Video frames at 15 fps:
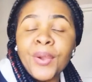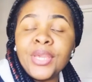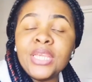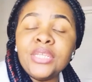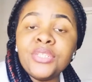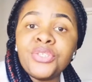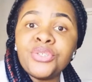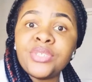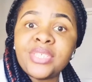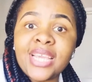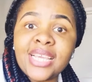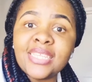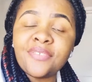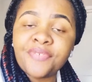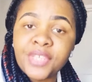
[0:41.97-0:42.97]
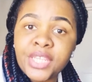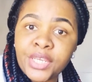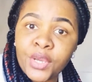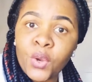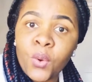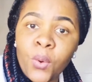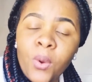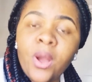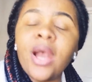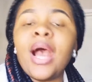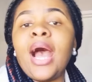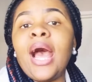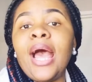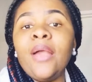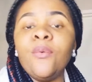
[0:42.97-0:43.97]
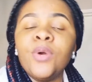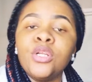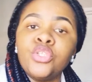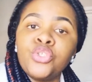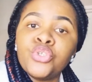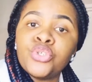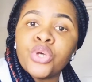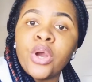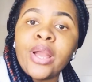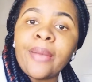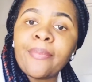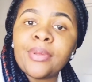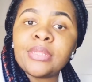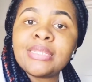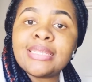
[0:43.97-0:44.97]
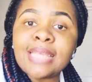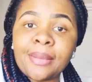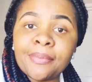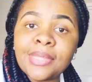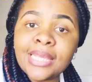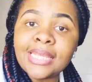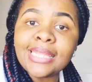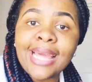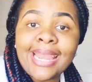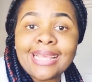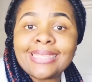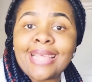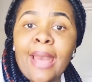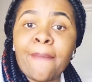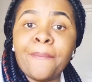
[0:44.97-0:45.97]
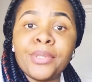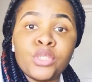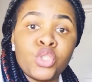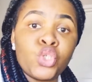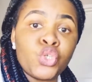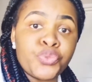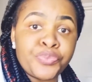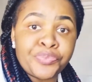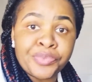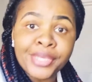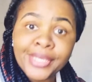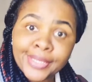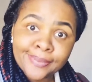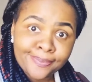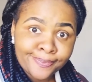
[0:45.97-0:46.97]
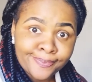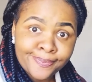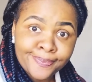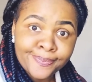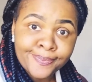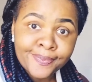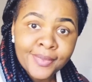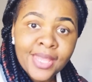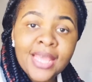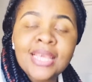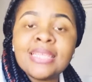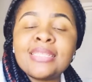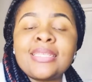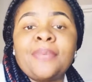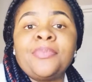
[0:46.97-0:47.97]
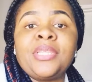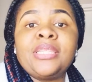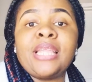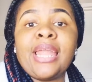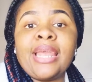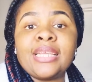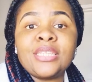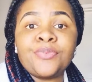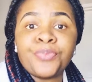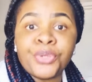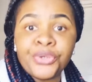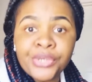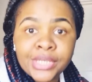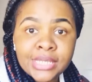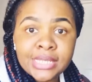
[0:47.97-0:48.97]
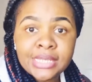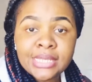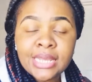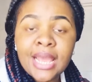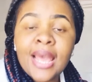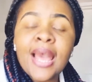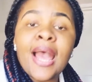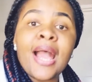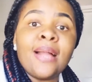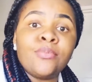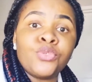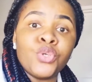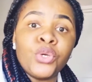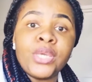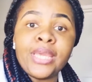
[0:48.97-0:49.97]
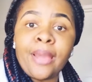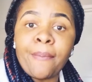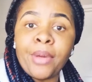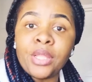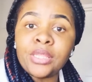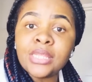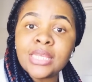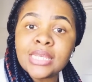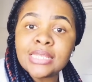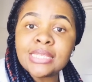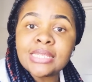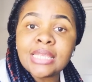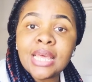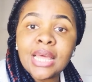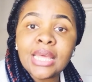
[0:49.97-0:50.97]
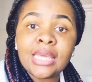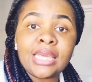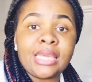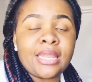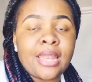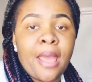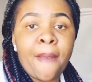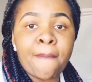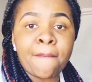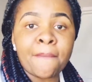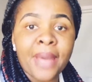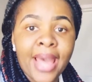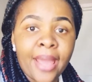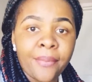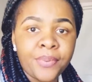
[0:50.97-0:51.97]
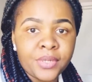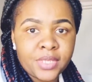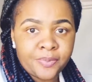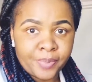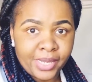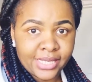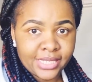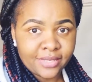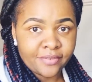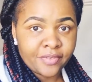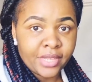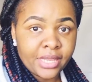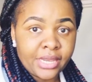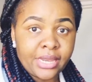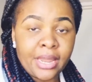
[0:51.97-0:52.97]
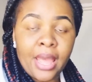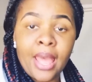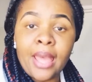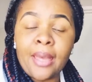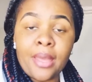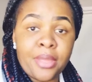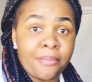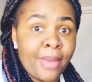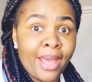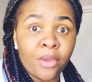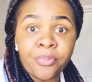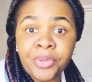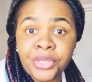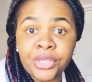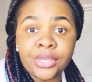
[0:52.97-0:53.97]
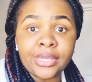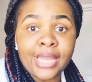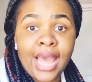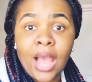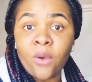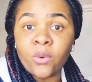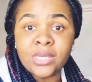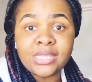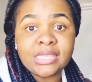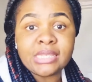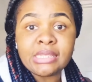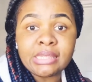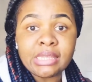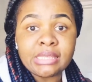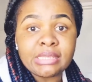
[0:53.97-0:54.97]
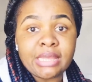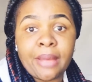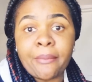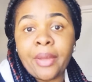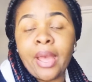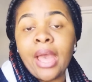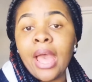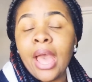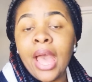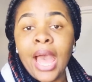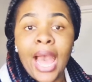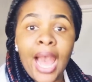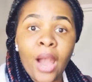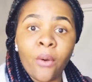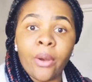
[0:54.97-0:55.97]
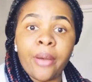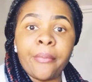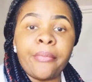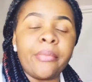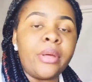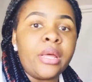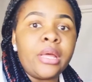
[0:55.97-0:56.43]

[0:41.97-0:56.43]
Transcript: in today's video, I want to talk about something that has happened to me, something that I experienced. I'm talking about this in my perspective and in my opinion and how I see things, how I'm